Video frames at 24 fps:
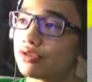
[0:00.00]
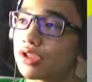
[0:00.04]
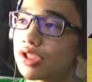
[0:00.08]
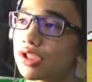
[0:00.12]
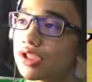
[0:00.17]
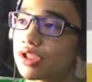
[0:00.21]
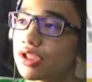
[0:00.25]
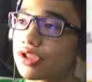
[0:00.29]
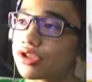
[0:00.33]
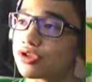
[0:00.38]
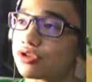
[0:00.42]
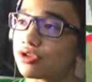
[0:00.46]
the
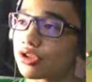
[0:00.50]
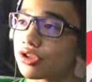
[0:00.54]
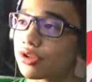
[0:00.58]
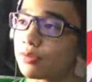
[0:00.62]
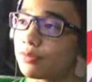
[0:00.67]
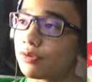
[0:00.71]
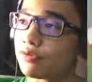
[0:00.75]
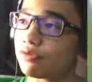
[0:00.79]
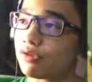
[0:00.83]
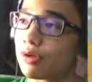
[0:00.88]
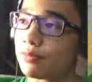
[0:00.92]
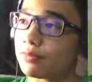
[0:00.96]

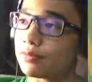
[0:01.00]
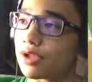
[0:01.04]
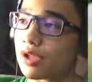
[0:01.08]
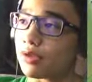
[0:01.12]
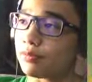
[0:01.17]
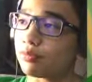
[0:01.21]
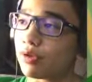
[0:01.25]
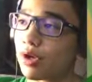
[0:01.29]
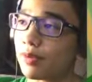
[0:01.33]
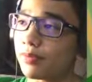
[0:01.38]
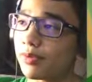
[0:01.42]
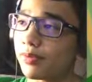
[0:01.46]
Indestructible Reptile.
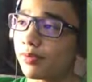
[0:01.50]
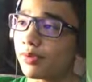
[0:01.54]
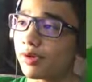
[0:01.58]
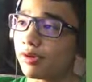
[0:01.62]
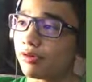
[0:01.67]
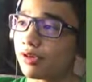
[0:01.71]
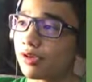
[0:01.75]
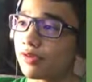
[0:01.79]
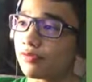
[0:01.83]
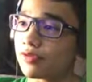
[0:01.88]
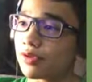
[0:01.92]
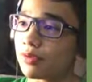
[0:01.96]
Probably
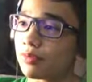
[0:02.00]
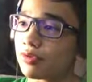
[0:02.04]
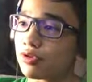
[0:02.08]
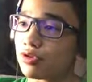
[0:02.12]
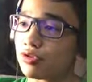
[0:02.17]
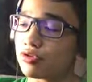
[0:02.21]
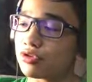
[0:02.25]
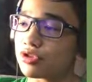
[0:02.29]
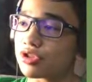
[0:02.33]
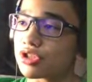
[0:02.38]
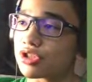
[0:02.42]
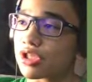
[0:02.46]
one of the
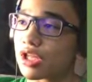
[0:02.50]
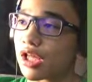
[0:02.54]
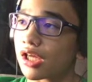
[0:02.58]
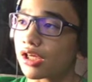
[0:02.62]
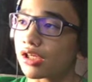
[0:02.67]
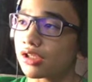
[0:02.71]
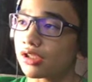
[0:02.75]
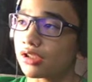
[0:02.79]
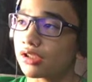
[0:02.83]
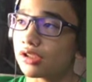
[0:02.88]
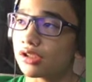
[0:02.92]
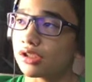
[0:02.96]
most
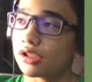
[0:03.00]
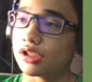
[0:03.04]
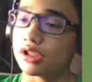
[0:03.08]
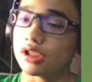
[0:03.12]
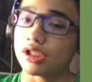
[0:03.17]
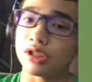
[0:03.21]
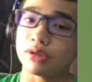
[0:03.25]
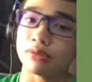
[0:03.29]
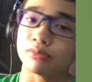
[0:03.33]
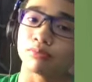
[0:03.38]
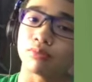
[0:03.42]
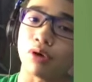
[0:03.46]
like
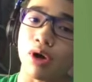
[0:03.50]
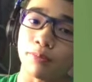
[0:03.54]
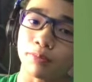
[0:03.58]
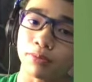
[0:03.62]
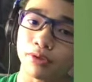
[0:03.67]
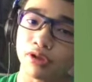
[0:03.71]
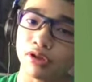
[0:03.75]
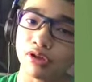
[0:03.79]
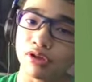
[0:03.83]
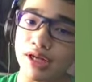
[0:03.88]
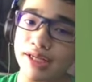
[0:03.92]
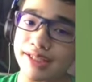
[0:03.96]

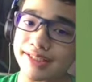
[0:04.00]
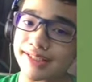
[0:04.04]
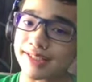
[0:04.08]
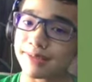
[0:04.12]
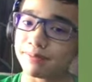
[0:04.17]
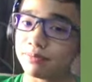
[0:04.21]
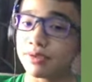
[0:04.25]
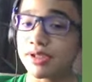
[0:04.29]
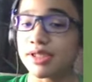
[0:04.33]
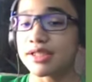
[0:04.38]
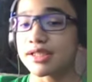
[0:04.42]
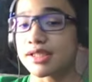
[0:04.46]
popular
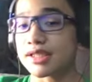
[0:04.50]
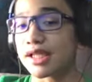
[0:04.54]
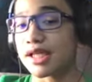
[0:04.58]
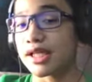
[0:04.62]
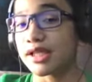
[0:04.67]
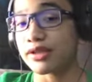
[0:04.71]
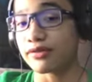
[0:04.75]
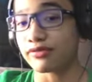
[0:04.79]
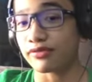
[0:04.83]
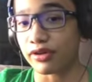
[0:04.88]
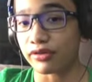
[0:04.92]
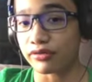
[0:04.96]
SCPs in
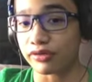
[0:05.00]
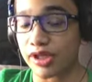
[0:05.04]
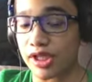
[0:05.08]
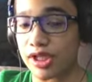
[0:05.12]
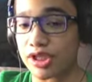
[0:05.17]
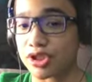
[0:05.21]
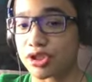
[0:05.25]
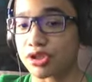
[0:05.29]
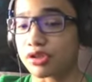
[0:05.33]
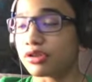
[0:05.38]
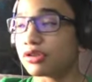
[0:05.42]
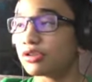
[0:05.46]
the
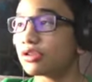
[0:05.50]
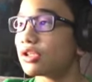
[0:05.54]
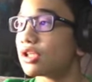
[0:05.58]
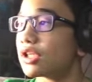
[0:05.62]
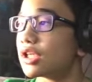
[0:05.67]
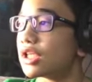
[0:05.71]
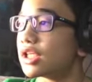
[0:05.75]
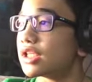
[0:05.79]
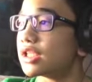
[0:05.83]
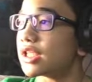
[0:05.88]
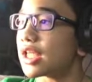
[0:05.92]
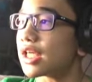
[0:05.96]
Foundation.
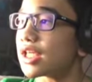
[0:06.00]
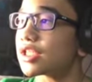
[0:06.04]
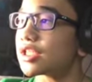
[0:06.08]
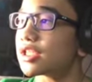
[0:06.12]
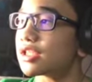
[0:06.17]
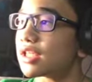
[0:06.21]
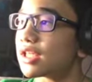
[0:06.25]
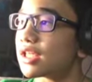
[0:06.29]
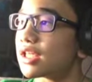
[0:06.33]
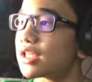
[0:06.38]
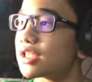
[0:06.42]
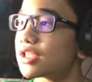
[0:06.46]

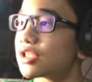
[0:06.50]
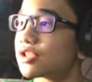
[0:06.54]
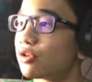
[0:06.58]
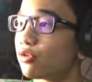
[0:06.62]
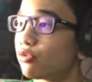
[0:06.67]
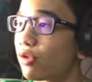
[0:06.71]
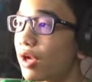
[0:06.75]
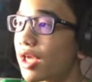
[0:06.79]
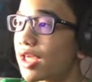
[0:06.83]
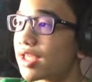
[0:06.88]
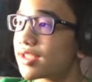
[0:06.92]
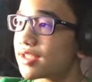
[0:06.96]
Next is the
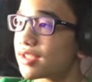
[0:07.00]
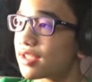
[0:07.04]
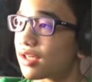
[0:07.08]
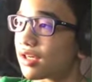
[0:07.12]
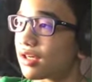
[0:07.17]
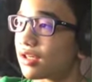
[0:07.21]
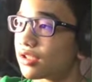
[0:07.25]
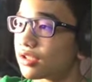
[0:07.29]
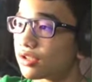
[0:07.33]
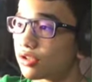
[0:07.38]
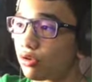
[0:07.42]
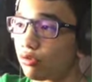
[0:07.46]

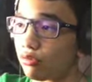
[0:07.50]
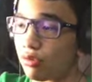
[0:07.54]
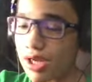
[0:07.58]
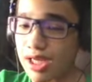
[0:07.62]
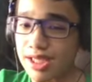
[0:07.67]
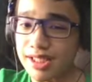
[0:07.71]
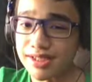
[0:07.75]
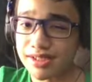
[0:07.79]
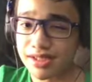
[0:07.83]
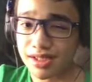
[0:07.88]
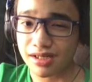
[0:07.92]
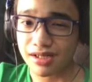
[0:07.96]
Reza. The
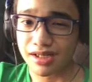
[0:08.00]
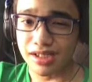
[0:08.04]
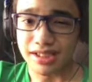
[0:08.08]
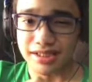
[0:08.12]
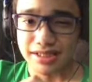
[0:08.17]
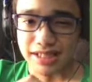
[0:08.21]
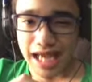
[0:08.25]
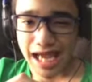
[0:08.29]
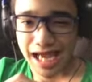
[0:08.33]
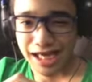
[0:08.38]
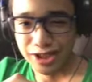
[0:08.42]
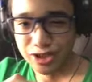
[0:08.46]
Reza
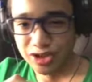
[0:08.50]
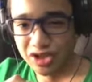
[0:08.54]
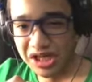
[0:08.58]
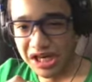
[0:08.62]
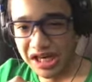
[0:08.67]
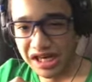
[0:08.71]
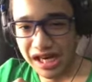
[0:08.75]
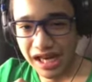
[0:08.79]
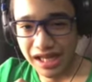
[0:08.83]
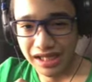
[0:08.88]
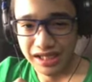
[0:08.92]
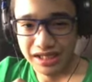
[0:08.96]
is
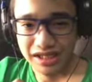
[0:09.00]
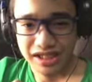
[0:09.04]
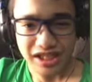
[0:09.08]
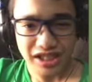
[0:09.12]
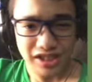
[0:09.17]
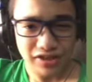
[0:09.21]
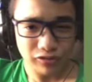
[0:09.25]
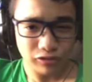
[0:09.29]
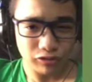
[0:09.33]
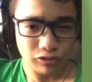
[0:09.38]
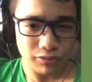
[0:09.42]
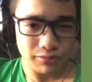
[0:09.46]
actually like an
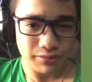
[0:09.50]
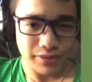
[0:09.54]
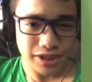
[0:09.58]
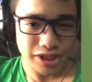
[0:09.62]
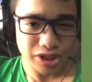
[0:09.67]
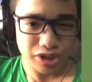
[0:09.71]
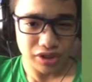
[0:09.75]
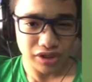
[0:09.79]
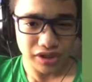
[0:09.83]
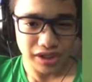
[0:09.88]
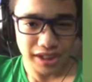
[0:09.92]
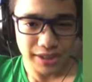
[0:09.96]

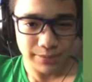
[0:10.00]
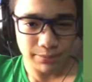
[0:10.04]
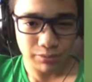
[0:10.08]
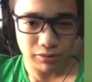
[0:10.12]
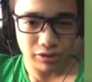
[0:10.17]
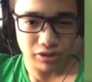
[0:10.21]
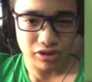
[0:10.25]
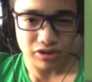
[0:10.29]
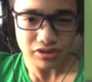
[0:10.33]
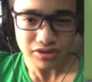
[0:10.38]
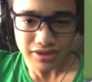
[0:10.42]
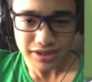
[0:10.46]
information
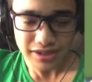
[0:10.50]
keeper.